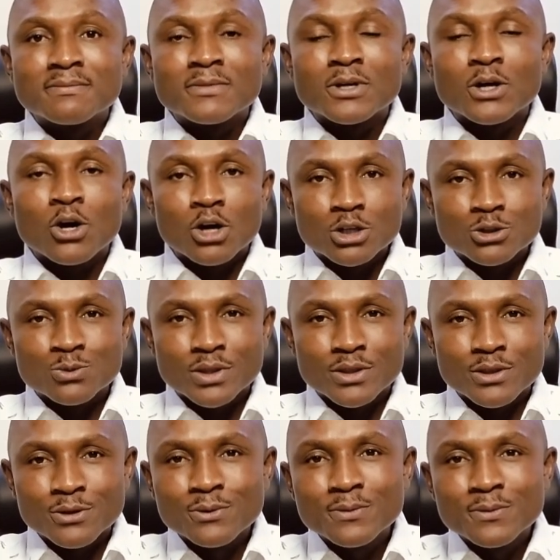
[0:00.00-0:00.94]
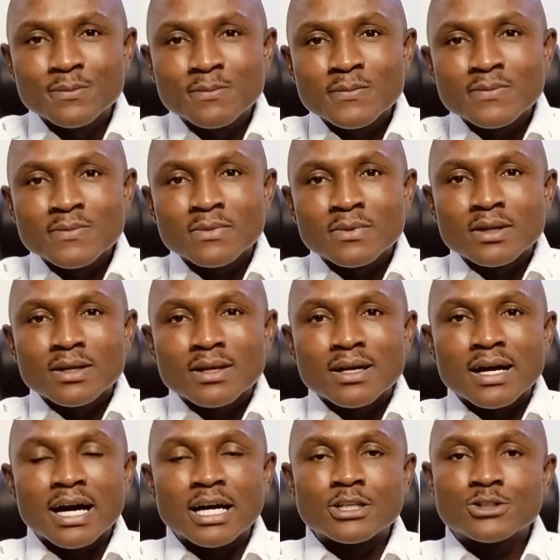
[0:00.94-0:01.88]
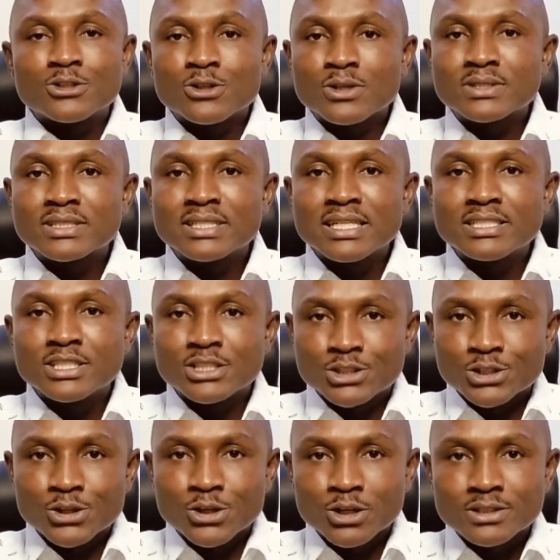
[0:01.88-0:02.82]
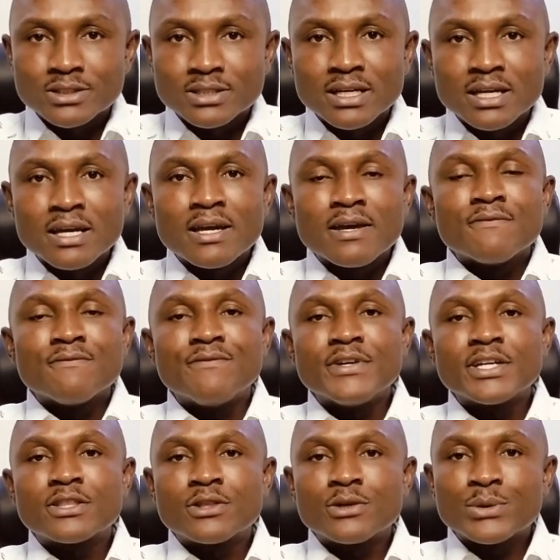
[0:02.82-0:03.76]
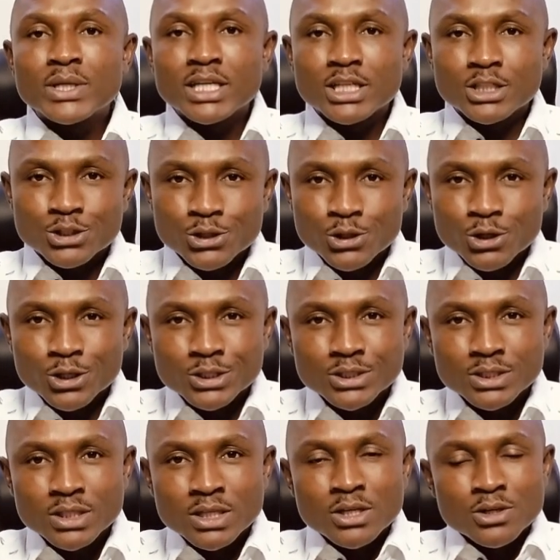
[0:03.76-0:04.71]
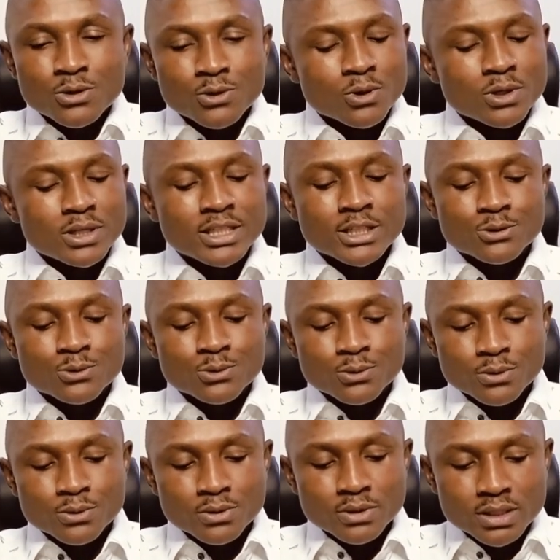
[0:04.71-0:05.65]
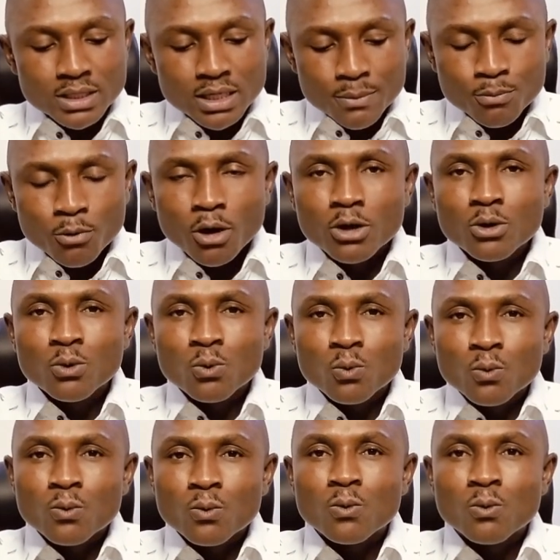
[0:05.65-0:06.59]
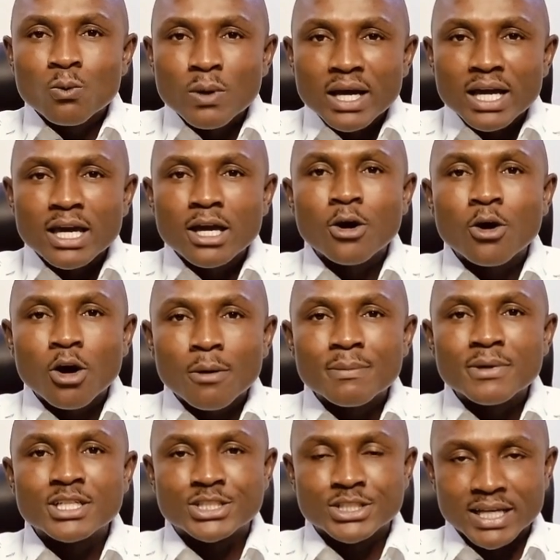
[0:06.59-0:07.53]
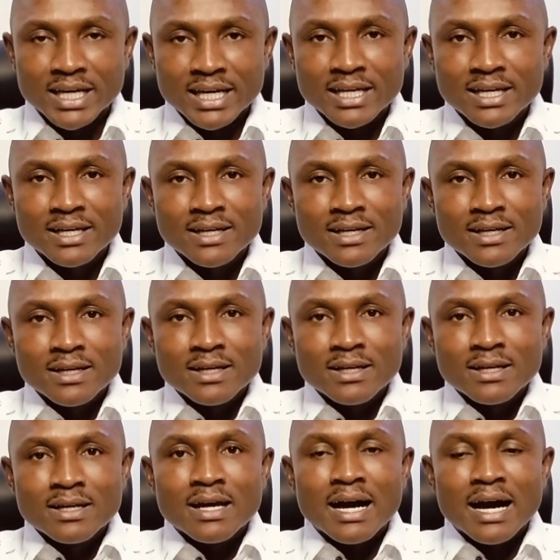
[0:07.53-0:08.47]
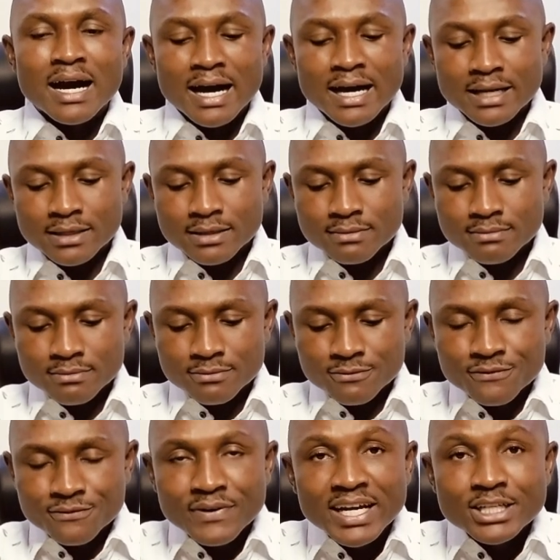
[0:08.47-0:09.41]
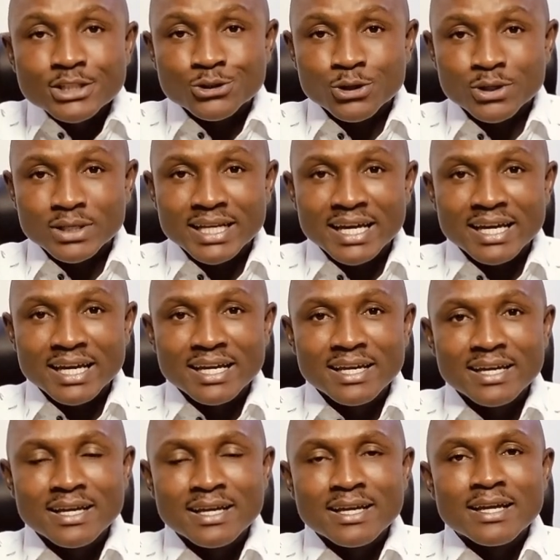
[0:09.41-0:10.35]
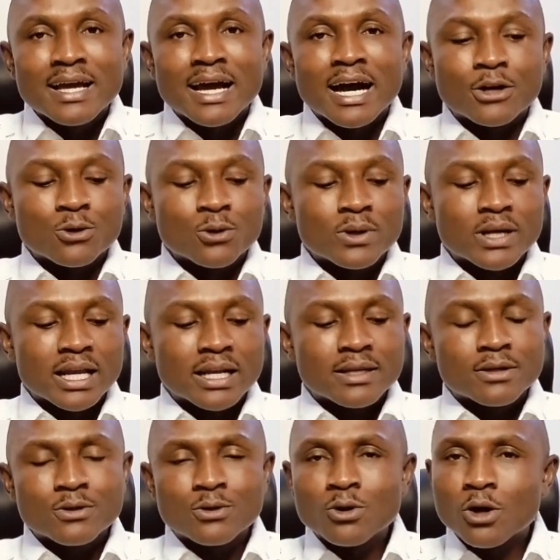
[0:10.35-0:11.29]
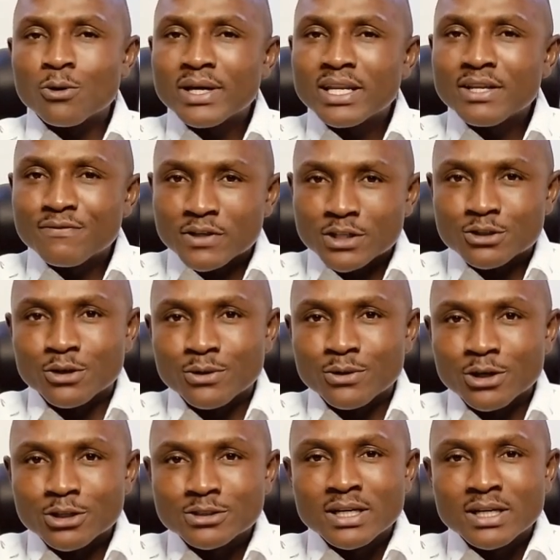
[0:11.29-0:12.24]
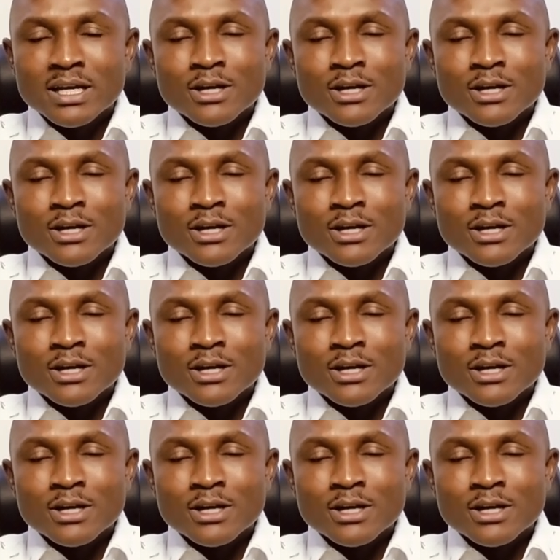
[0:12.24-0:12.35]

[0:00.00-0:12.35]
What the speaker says: God is with you, and success is yours. Victory is yours. You only need to keep on waking up each day and face your day and know that you're already victorious.